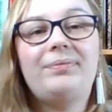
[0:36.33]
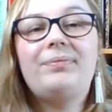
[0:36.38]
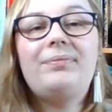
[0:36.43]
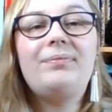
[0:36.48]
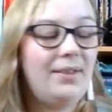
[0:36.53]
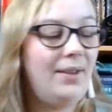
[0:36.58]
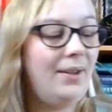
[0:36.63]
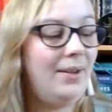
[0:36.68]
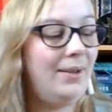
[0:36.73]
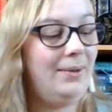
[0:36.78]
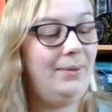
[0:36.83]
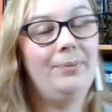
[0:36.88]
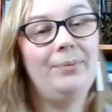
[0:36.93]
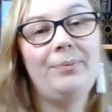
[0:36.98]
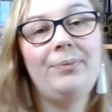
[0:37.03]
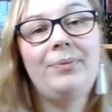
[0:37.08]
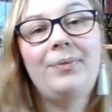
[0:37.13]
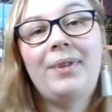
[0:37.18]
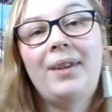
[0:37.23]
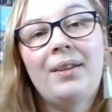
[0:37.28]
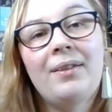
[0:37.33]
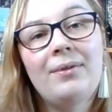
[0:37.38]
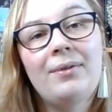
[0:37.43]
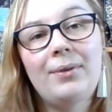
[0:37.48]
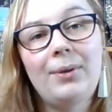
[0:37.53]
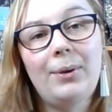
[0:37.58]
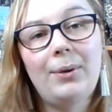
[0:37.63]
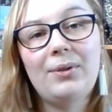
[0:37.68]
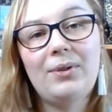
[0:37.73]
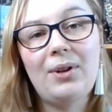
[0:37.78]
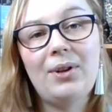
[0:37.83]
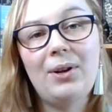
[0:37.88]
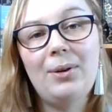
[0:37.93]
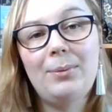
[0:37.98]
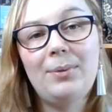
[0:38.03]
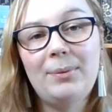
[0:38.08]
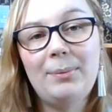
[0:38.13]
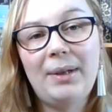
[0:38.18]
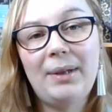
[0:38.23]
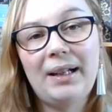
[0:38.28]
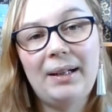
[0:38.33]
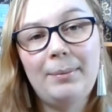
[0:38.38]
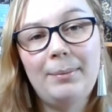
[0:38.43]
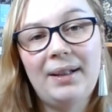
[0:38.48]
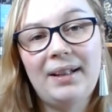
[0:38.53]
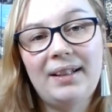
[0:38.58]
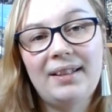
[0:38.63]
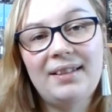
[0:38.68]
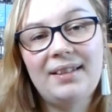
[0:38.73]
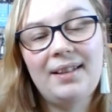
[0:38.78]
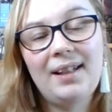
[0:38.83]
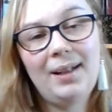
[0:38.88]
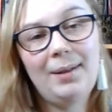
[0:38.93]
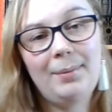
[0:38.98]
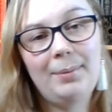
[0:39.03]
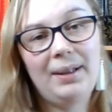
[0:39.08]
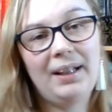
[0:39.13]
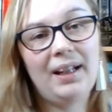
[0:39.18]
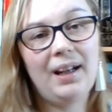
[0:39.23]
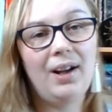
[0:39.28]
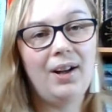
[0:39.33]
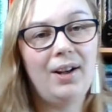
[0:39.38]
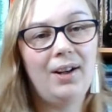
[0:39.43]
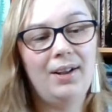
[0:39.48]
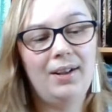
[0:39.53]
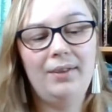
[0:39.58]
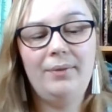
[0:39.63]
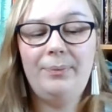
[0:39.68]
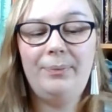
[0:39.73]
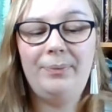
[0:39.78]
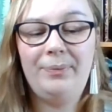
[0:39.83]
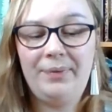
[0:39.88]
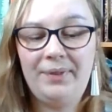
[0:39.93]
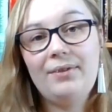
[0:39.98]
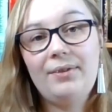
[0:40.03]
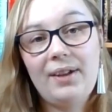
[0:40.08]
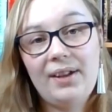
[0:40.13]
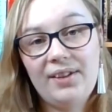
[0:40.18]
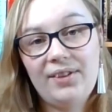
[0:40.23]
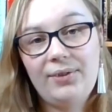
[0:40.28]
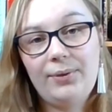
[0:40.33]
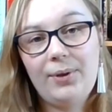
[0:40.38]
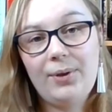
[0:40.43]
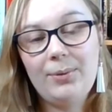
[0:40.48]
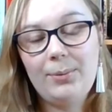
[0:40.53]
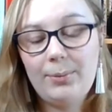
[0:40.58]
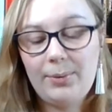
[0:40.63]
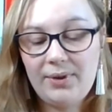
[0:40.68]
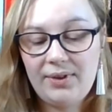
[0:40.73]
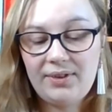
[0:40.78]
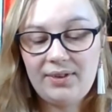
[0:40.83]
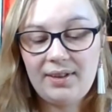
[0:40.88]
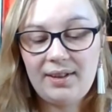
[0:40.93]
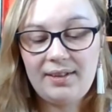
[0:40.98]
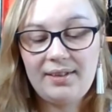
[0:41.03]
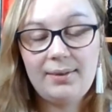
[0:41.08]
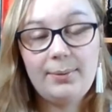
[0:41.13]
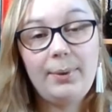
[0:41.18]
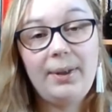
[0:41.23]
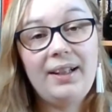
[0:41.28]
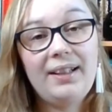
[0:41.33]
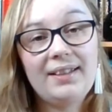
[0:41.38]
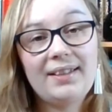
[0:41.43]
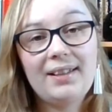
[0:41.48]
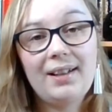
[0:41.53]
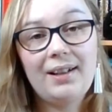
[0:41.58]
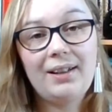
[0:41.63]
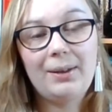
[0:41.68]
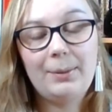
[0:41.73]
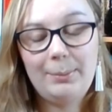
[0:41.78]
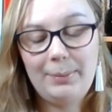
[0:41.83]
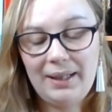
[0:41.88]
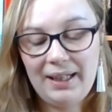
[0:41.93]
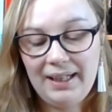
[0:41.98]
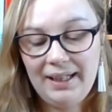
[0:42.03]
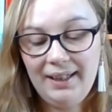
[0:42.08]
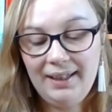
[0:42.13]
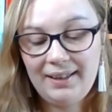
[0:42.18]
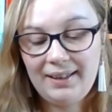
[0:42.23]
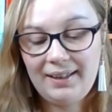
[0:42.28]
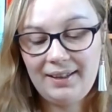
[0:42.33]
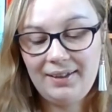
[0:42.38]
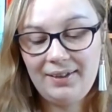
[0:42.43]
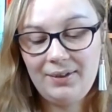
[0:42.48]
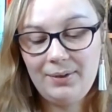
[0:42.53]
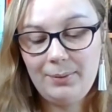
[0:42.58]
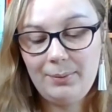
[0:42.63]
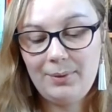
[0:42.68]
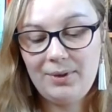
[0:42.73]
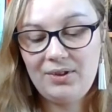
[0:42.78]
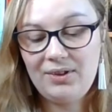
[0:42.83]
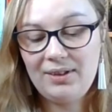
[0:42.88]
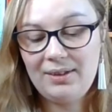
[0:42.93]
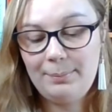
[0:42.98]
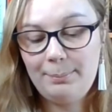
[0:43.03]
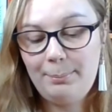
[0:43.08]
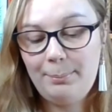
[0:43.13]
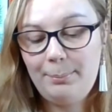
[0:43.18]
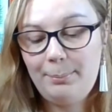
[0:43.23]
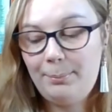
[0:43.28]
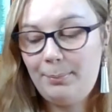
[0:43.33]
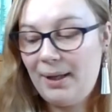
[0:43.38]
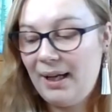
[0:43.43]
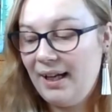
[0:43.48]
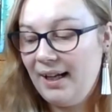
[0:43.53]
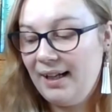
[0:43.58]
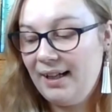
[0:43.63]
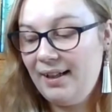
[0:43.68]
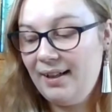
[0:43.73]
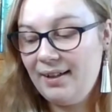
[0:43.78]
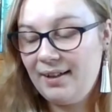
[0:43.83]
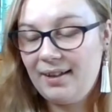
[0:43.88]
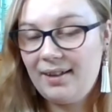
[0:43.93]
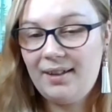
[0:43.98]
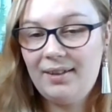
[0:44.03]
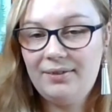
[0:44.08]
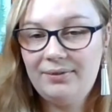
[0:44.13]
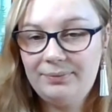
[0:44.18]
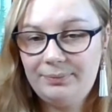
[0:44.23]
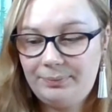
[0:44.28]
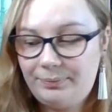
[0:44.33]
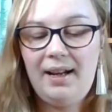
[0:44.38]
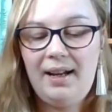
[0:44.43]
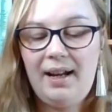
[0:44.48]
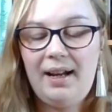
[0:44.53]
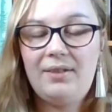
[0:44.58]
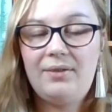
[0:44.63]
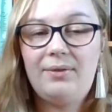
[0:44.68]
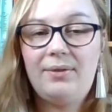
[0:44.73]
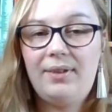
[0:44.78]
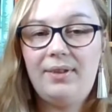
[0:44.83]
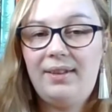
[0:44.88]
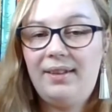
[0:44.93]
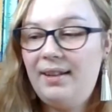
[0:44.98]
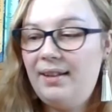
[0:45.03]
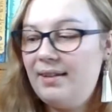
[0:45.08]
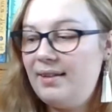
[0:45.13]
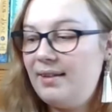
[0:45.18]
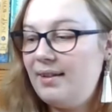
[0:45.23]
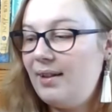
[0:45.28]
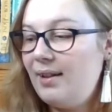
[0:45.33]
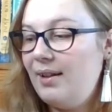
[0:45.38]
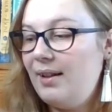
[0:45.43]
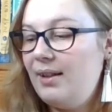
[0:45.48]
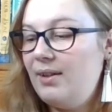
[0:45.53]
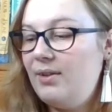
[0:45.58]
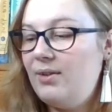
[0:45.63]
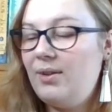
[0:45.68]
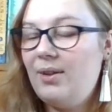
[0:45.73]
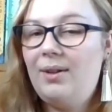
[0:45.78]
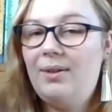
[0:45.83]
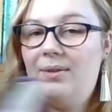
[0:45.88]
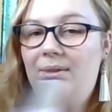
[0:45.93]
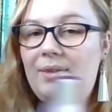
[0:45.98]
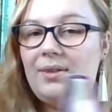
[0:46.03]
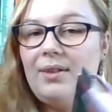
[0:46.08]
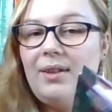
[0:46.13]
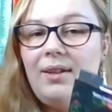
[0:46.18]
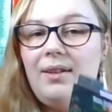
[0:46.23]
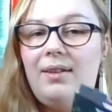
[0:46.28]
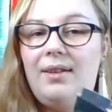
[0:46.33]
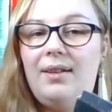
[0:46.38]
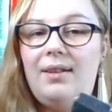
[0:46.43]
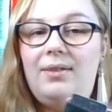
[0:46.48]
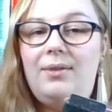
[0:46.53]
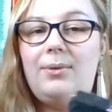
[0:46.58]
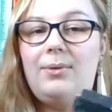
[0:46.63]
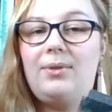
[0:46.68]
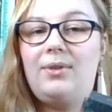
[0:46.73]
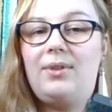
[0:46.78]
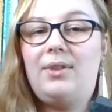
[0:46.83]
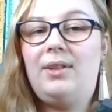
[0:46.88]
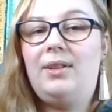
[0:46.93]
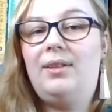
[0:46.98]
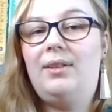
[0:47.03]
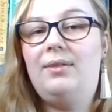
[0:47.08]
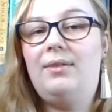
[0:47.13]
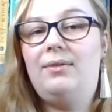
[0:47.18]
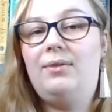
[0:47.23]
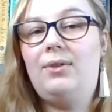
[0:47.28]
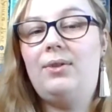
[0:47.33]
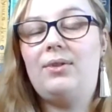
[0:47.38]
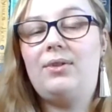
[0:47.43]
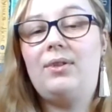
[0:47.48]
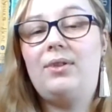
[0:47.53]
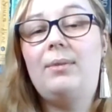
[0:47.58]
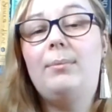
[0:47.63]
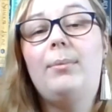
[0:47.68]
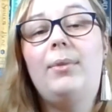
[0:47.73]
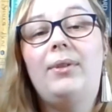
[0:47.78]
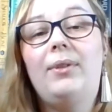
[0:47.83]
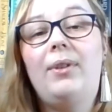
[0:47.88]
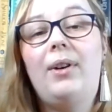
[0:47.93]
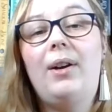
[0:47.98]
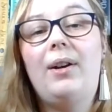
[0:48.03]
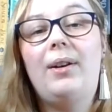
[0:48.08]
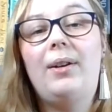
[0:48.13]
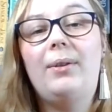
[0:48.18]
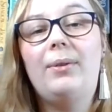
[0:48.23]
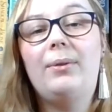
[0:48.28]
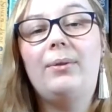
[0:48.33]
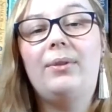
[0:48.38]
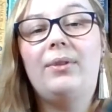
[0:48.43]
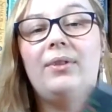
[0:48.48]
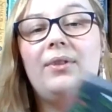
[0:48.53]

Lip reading: So, for October's Pick and Mix TBR, the first roll was a Sweets Colour pick, which is pink. And for this, I chose The Daughter of Dr. Moreau.